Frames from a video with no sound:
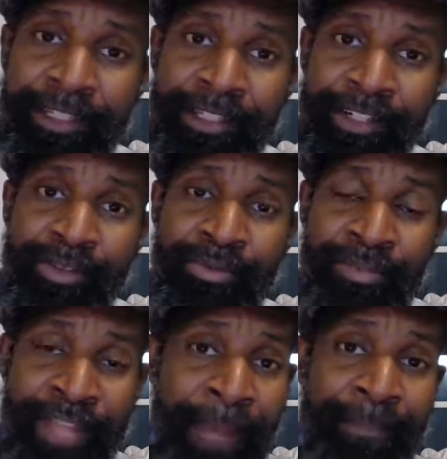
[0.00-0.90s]
So
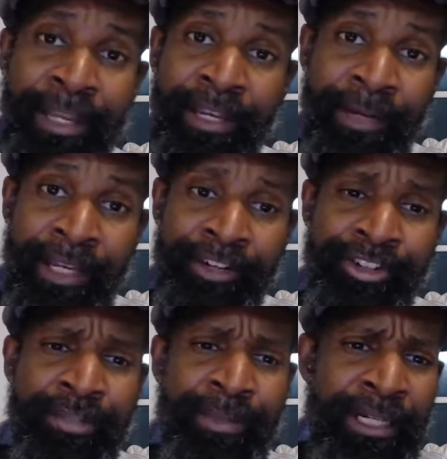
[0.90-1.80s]
that piques my
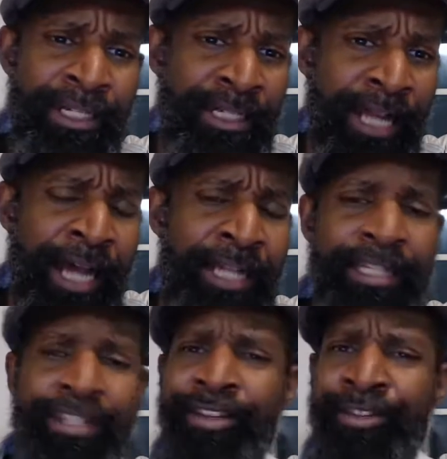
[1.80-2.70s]
interest because I
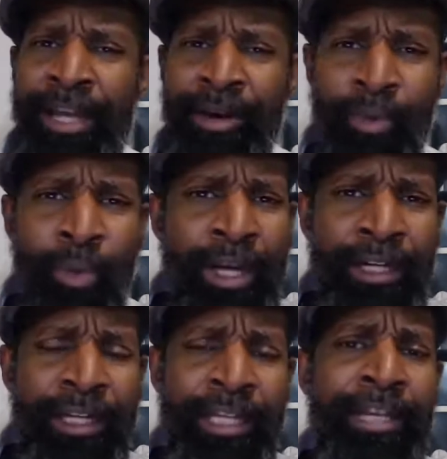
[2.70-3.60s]
need to know now
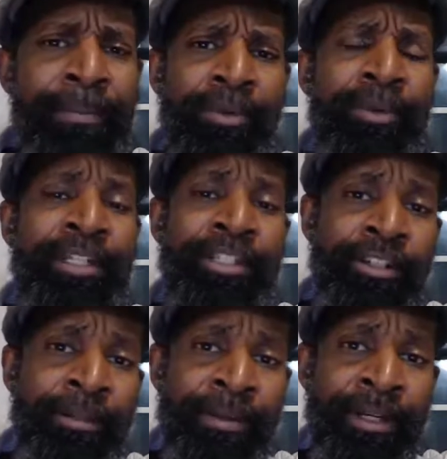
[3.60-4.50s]
what key points are
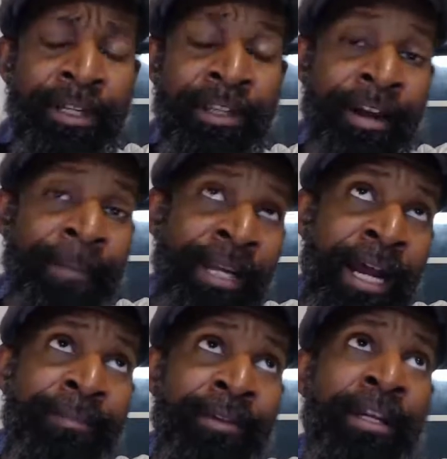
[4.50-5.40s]
they putting in there. I mean,
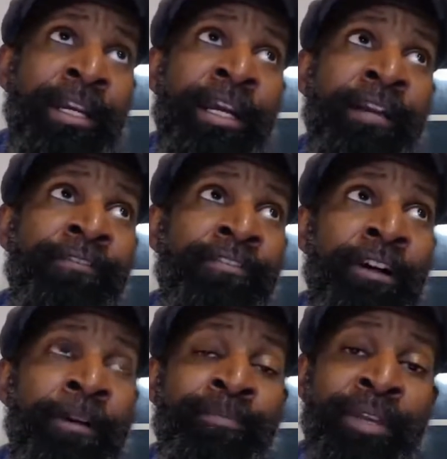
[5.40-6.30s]
I'm looking at it
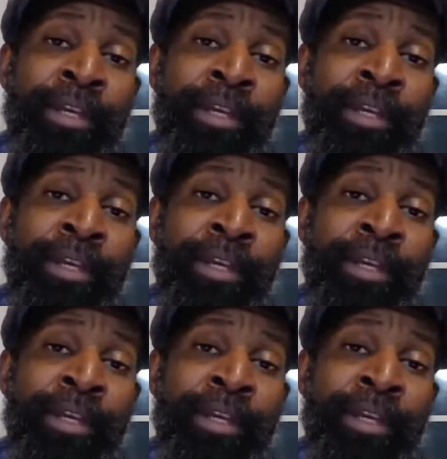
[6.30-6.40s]
from